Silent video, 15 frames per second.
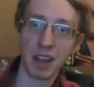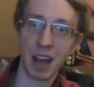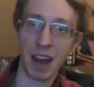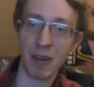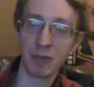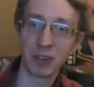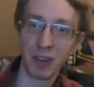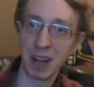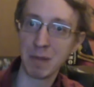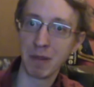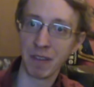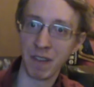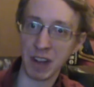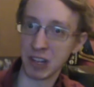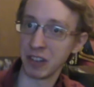how trained
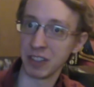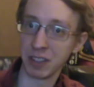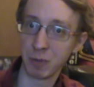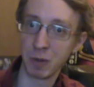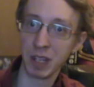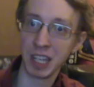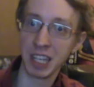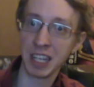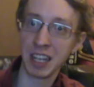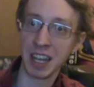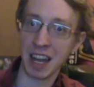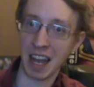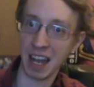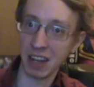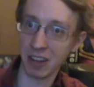professionals really
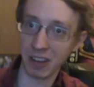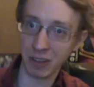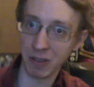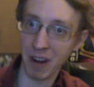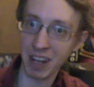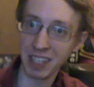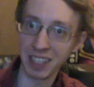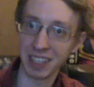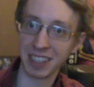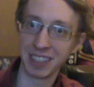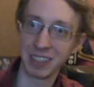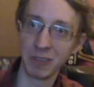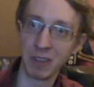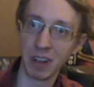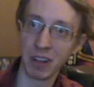can handle a
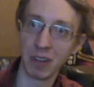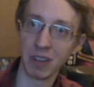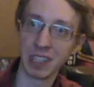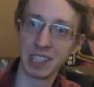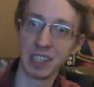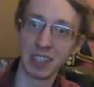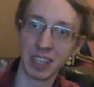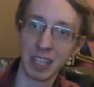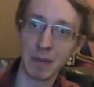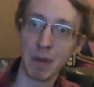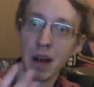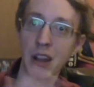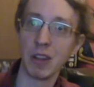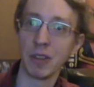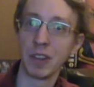crisis, you can go listen to the
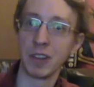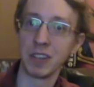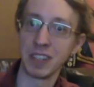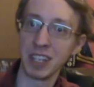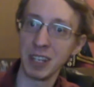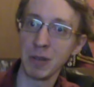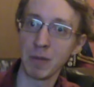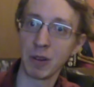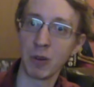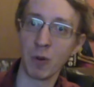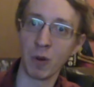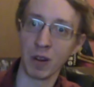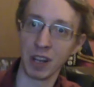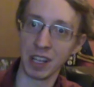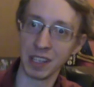Apollo 13
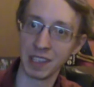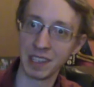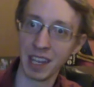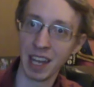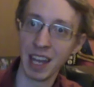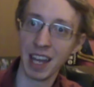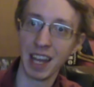recordings